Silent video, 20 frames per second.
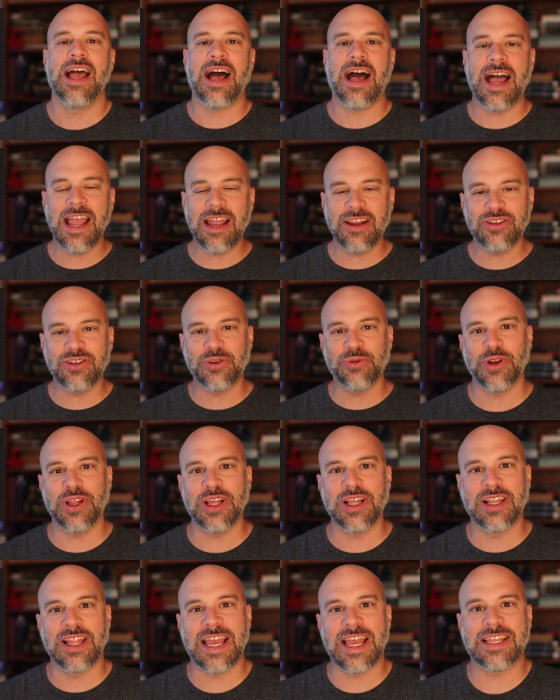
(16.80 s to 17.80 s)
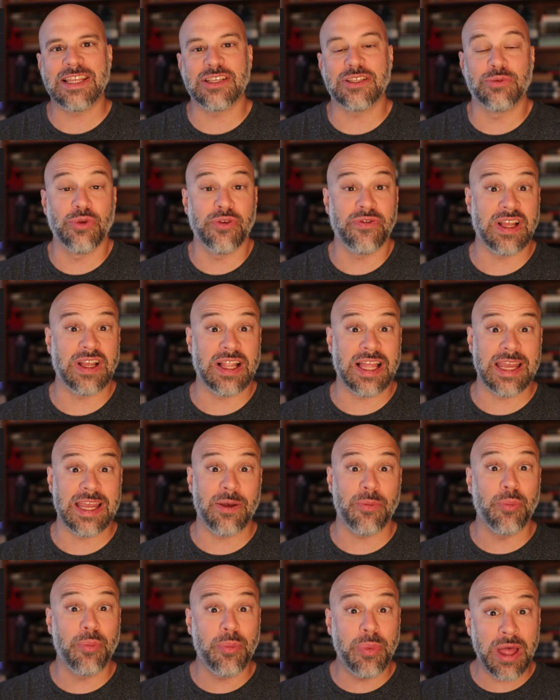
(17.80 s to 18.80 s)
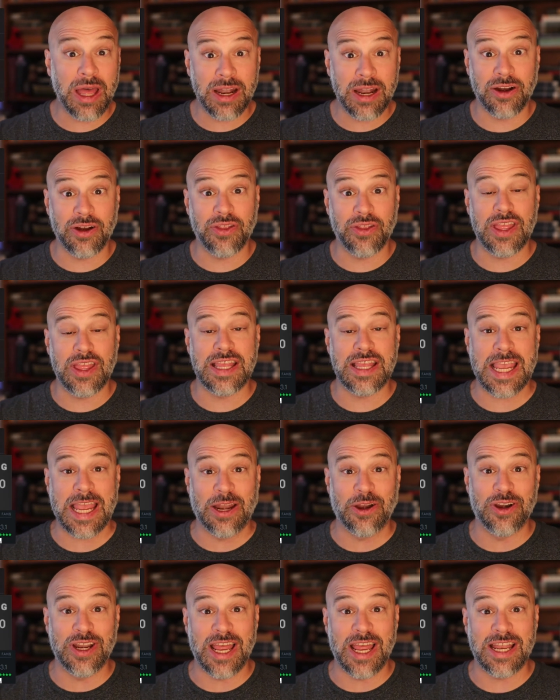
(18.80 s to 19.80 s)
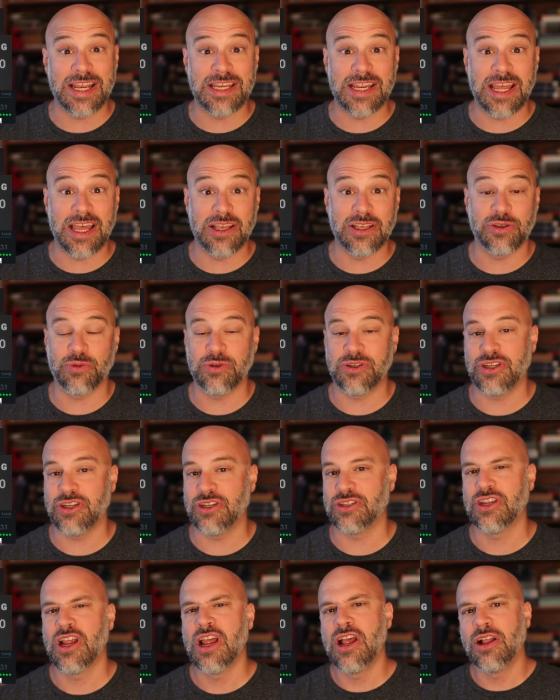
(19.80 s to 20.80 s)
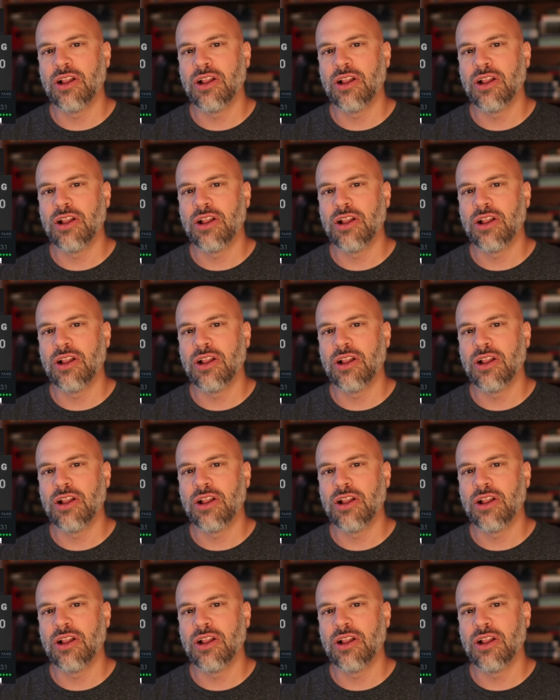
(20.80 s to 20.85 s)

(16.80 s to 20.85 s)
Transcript: I actually really like this movie. I like it better than the internet does, which is